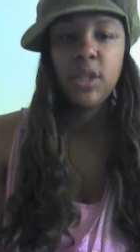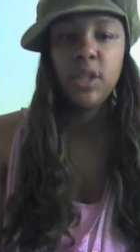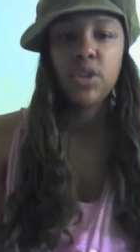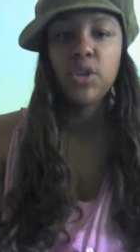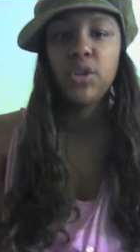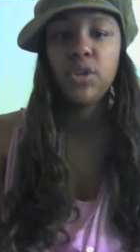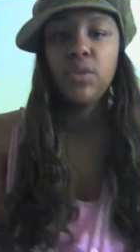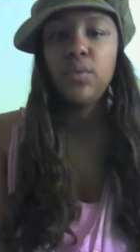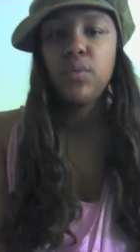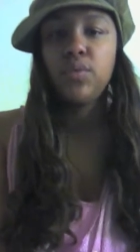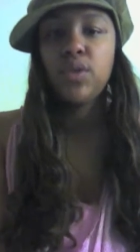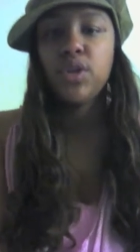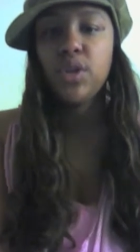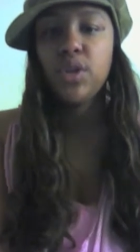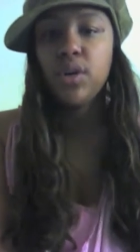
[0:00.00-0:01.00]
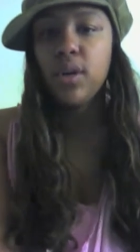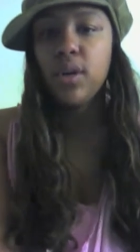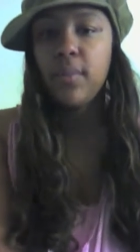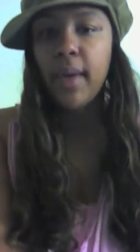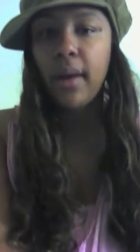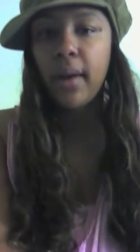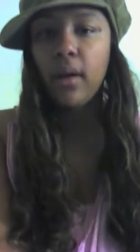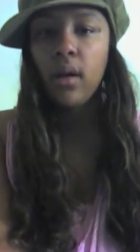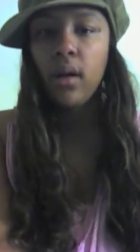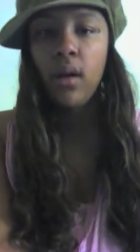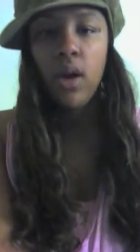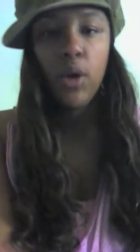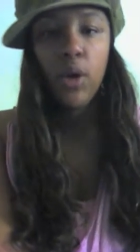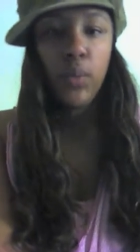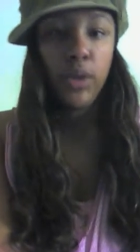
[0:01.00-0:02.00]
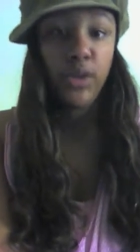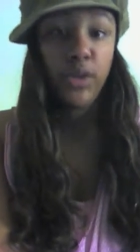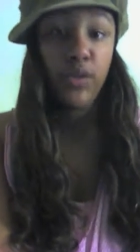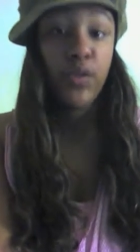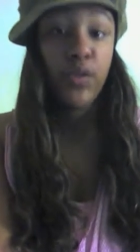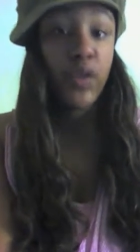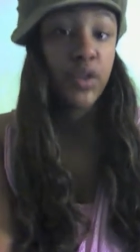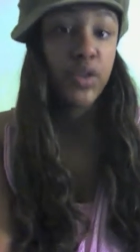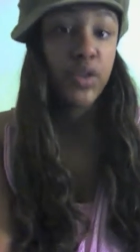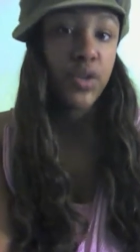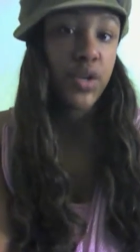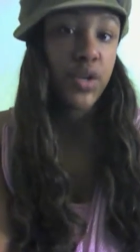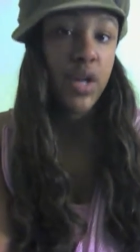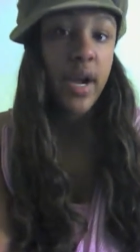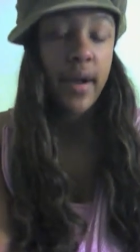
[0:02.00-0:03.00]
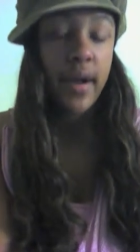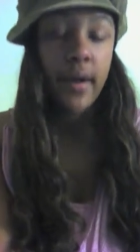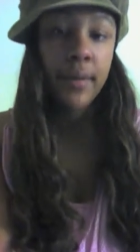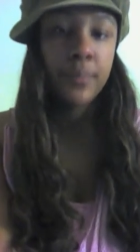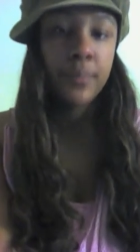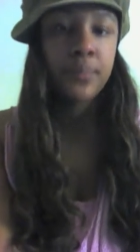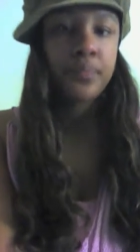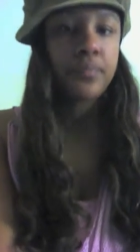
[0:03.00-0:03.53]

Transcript: making sure you secure it better when you first do your hair.